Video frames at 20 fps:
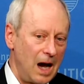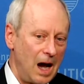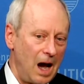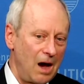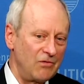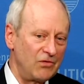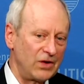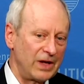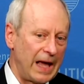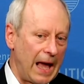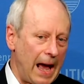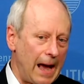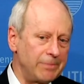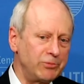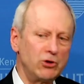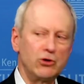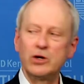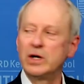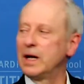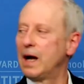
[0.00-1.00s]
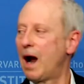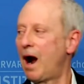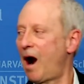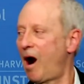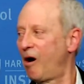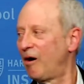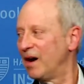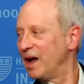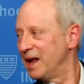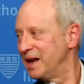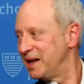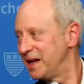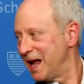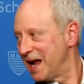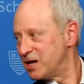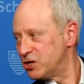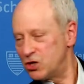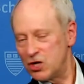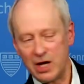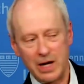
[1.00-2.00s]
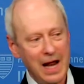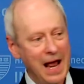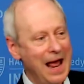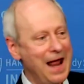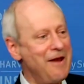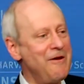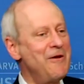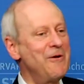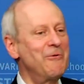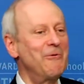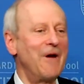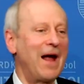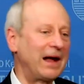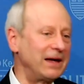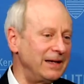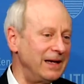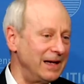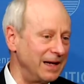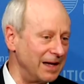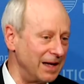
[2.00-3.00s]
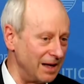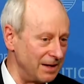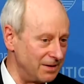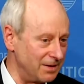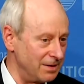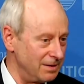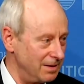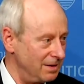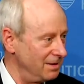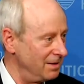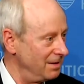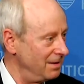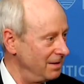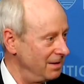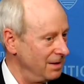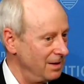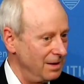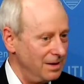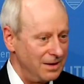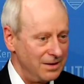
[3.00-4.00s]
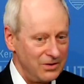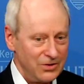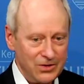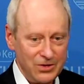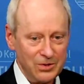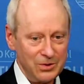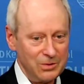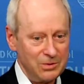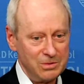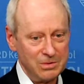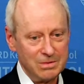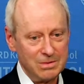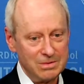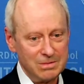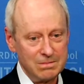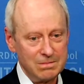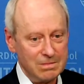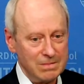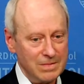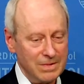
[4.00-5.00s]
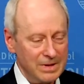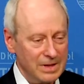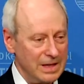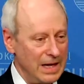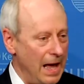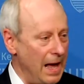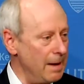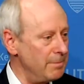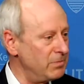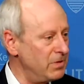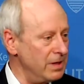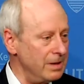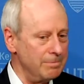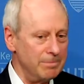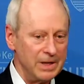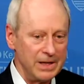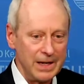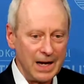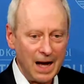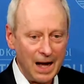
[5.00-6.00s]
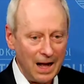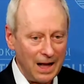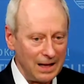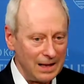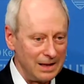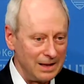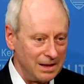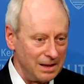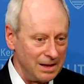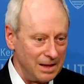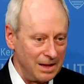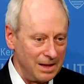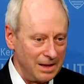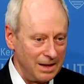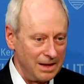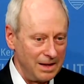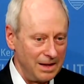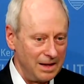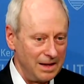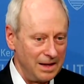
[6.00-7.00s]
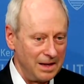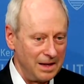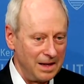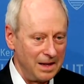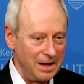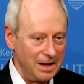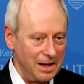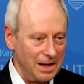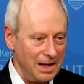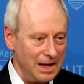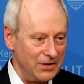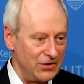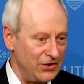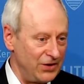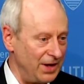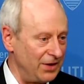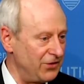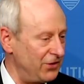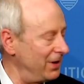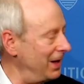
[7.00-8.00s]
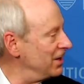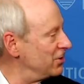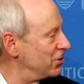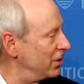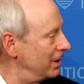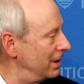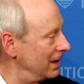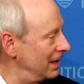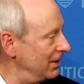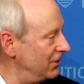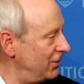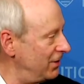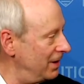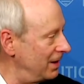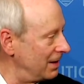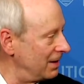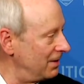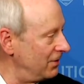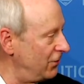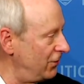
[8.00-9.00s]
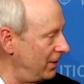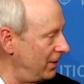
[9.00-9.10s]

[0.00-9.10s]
of capturing our attention and directing it to the empty, banal, and sensationalistic